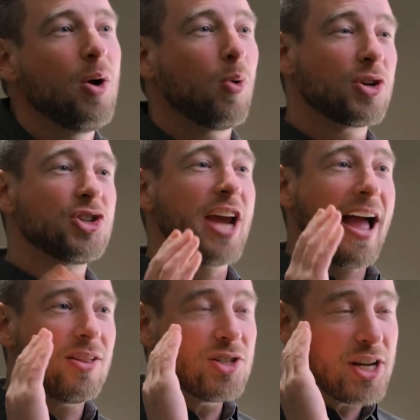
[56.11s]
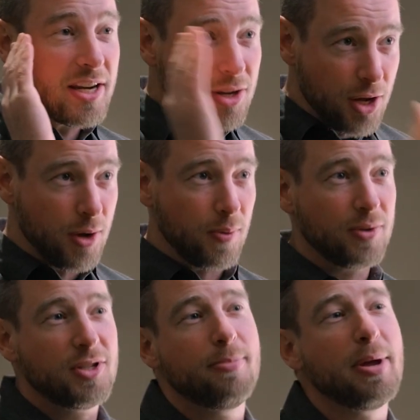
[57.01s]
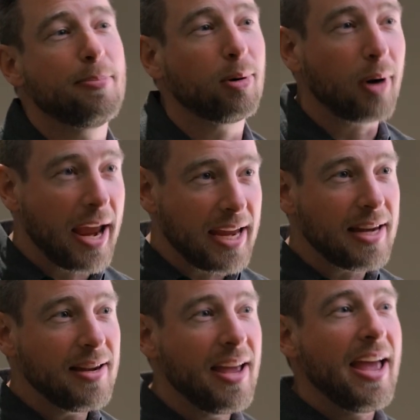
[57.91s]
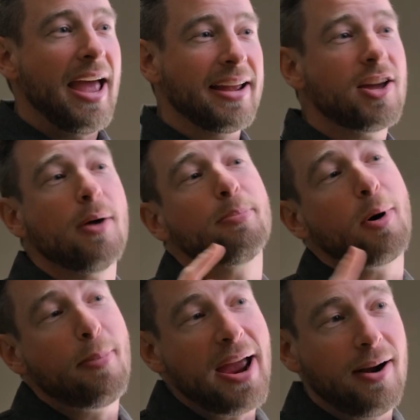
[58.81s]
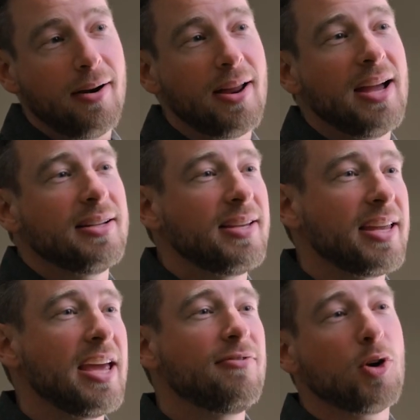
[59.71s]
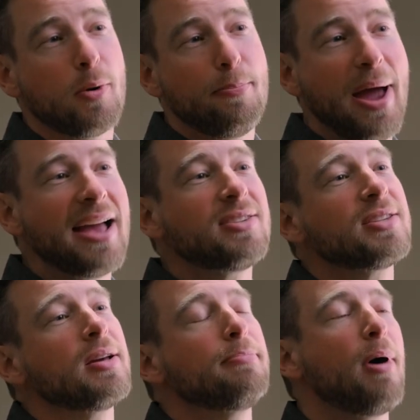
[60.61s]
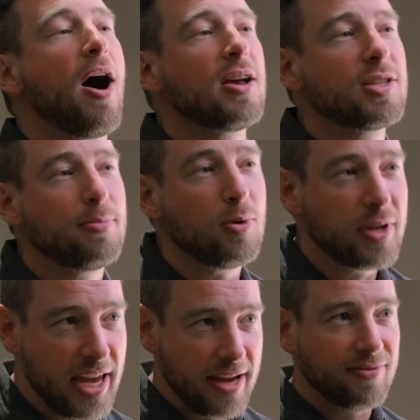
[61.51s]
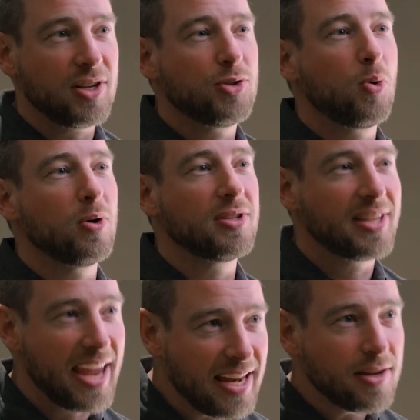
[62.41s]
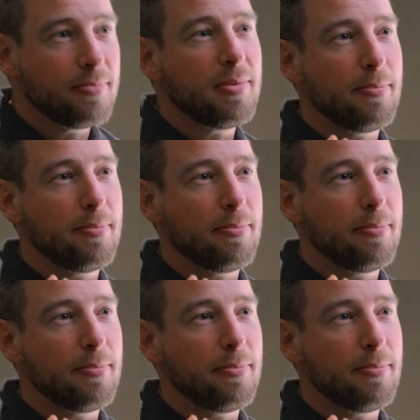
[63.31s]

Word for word: we're challenging you to be praying and come prepared to give your best possible gift toward Kingdom